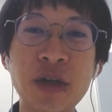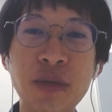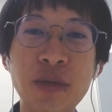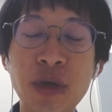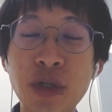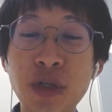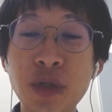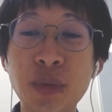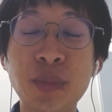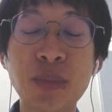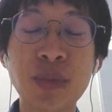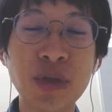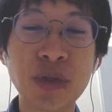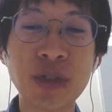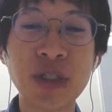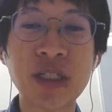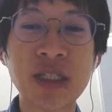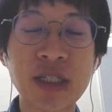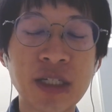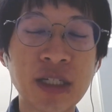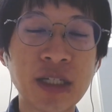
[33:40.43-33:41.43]
where you
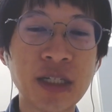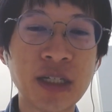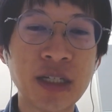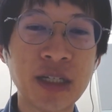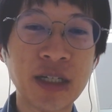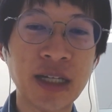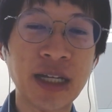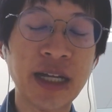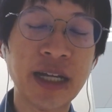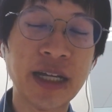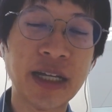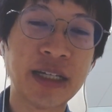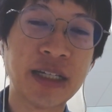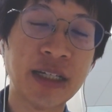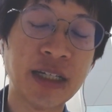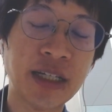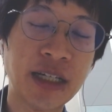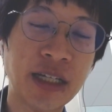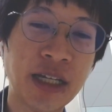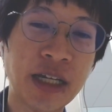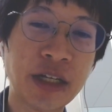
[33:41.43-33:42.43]
put like
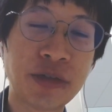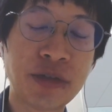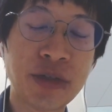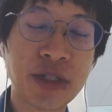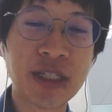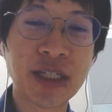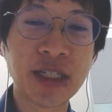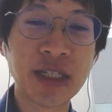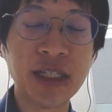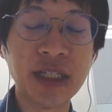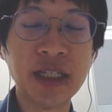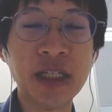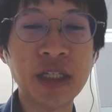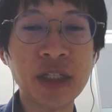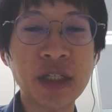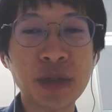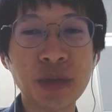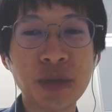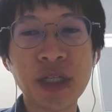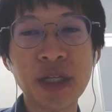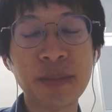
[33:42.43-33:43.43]
electricity
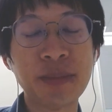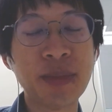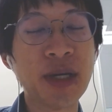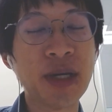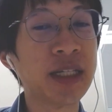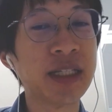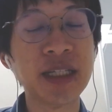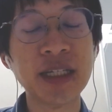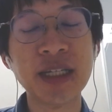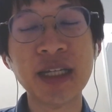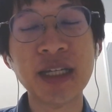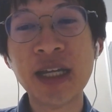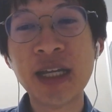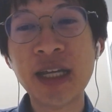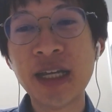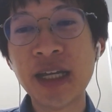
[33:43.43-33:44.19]
into the body,